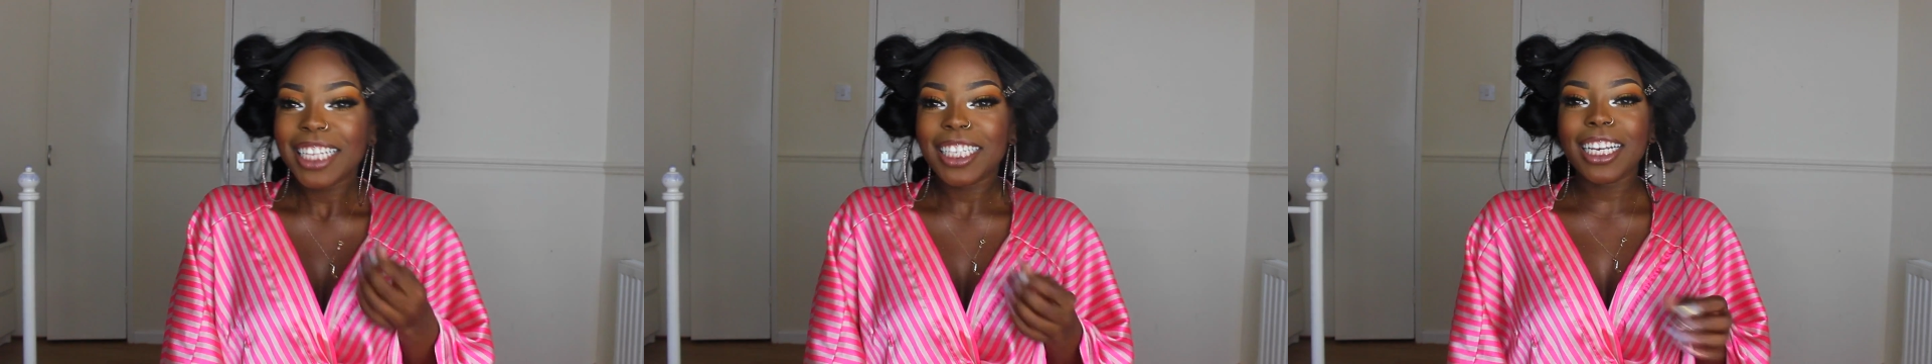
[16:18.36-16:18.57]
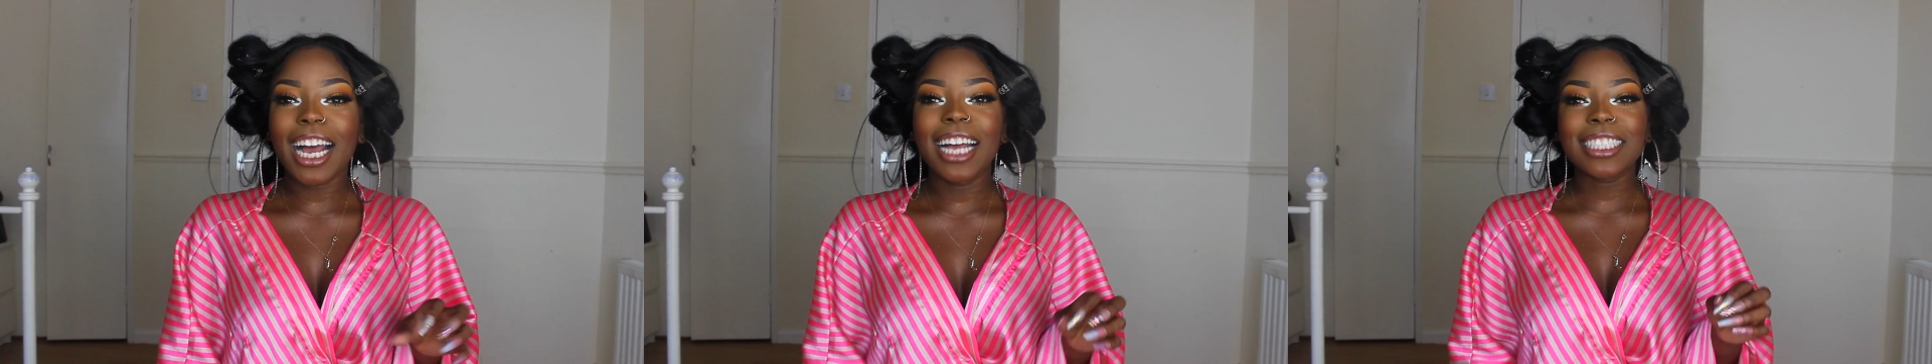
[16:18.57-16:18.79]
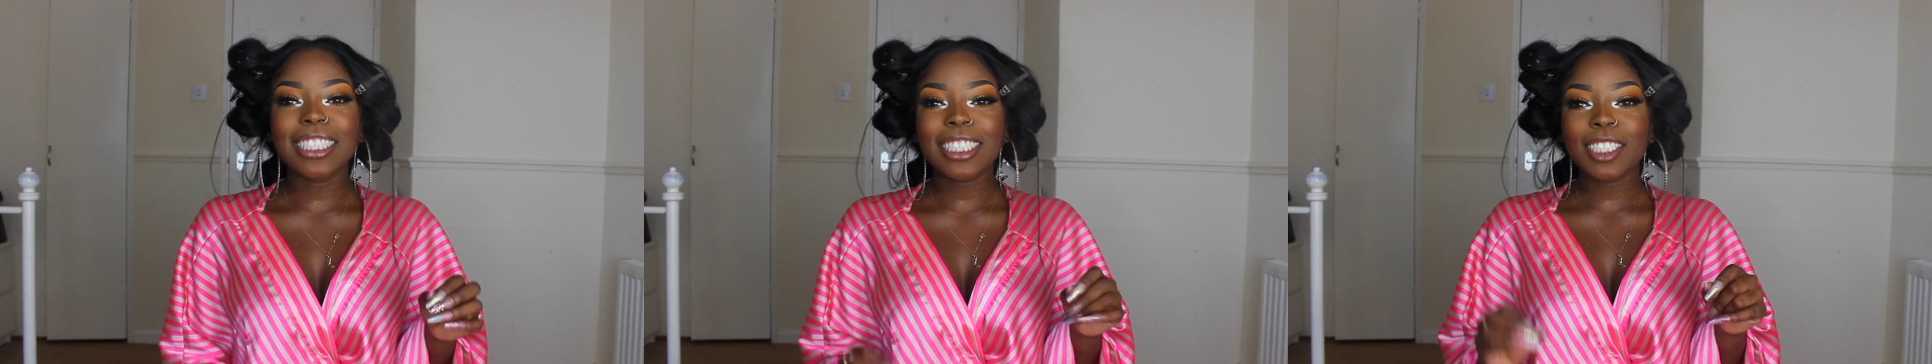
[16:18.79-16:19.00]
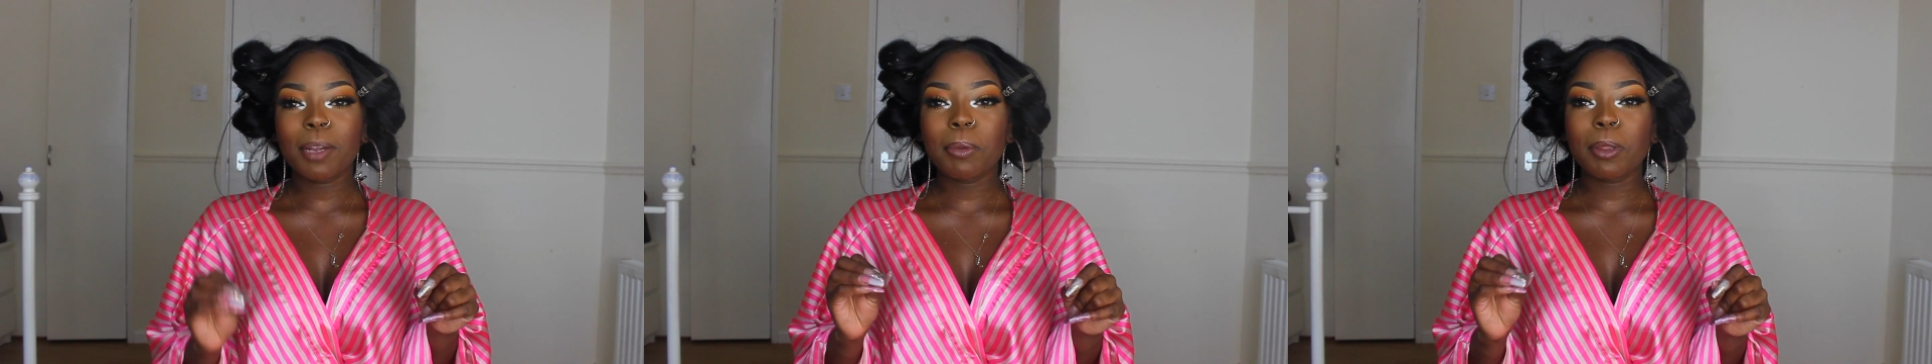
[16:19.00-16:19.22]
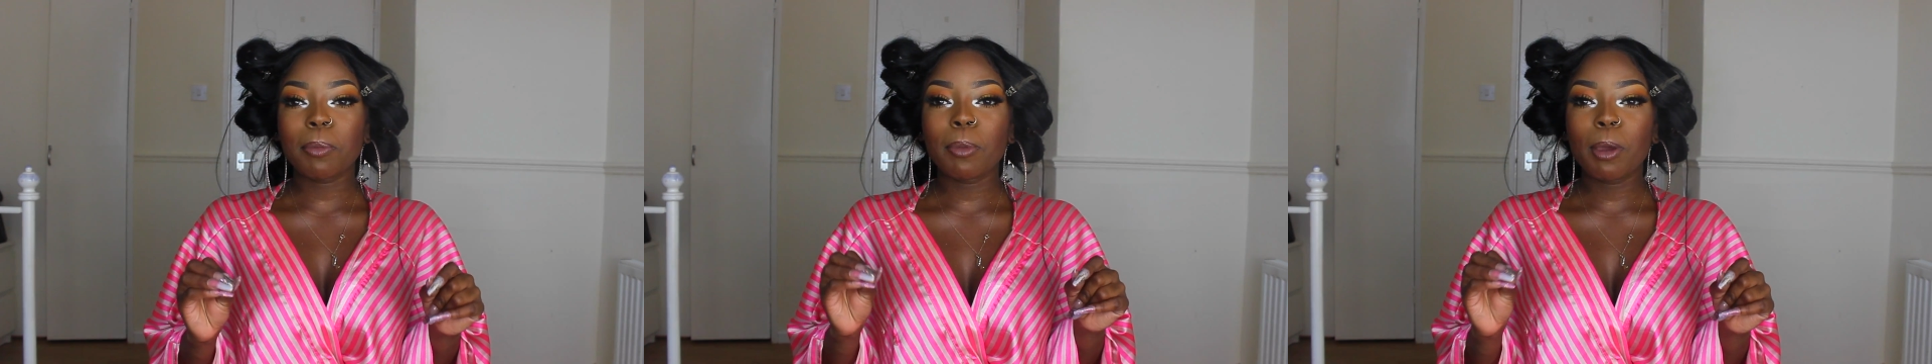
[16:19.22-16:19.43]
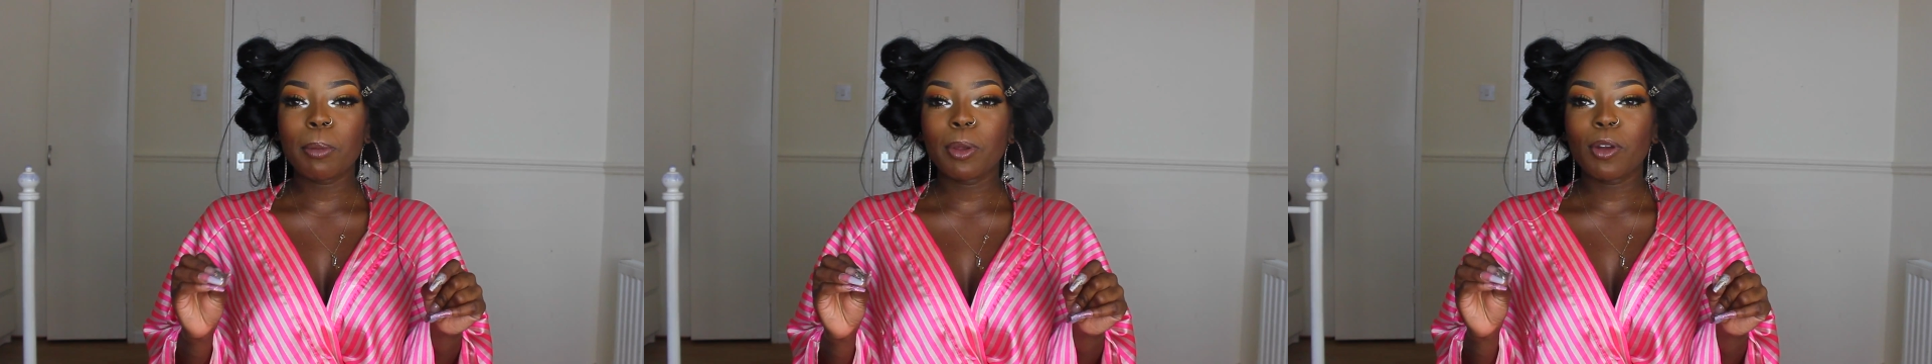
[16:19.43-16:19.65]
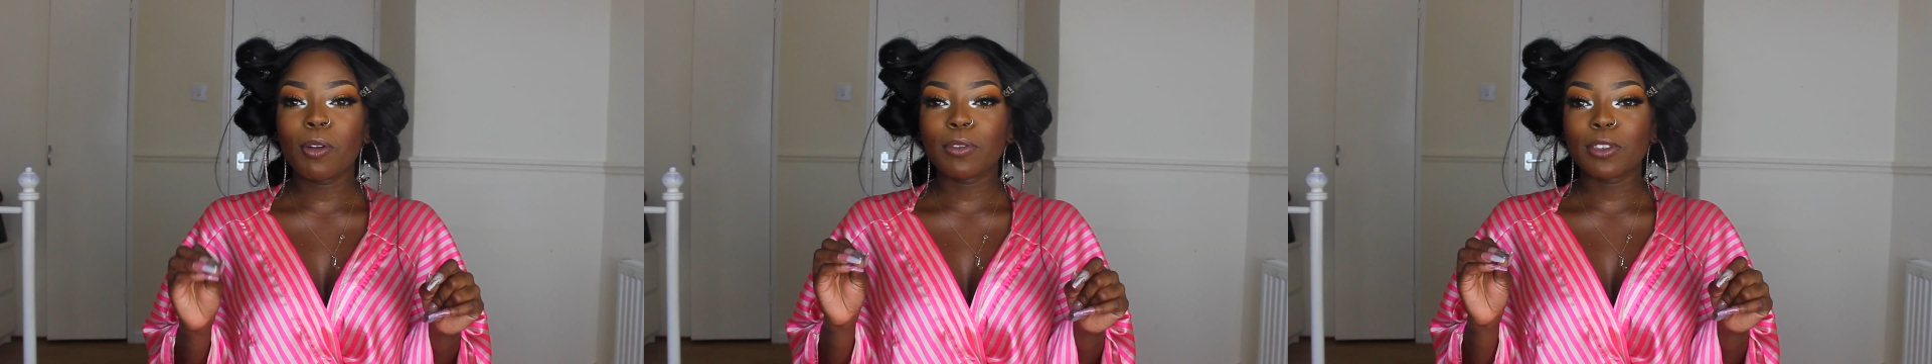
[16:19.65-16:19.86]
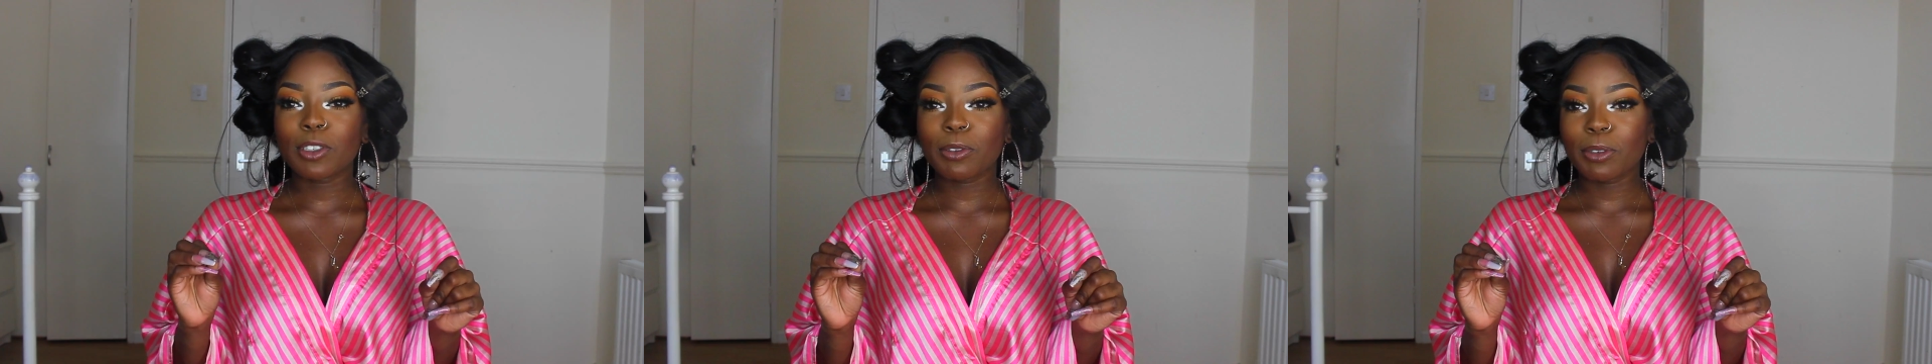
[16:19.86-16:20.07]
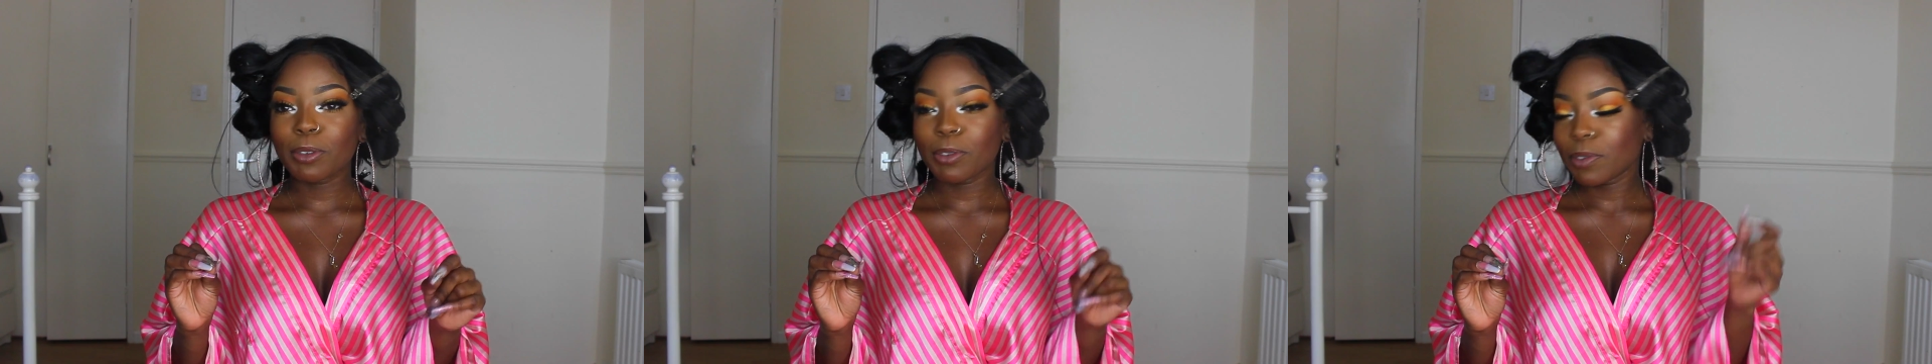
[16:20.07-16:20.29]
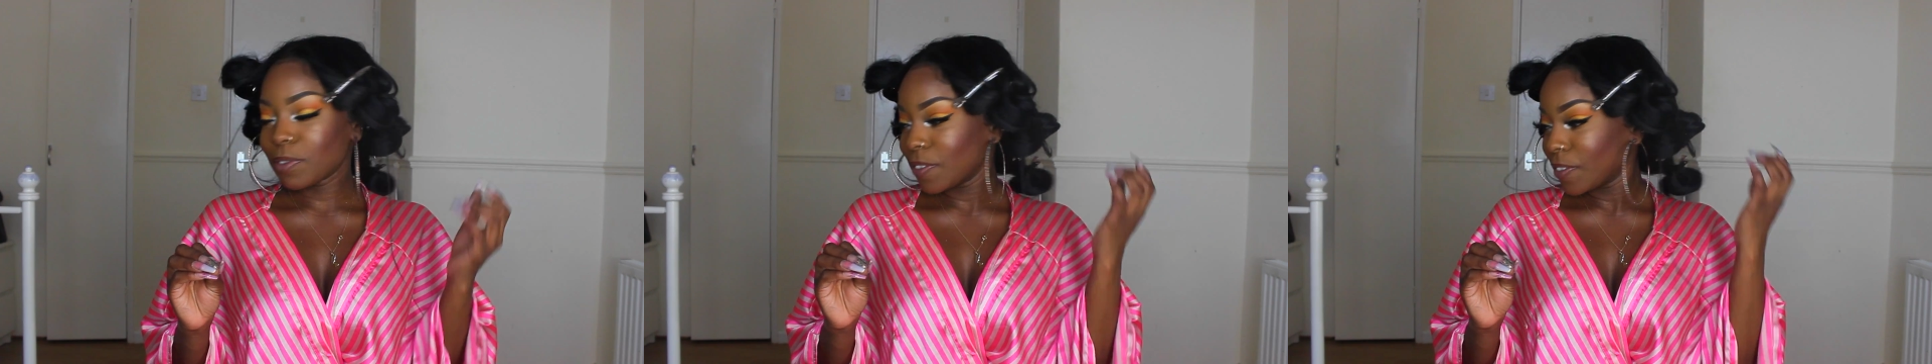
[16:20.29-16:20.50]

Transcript: So guys, this is gonna be the moment of truth.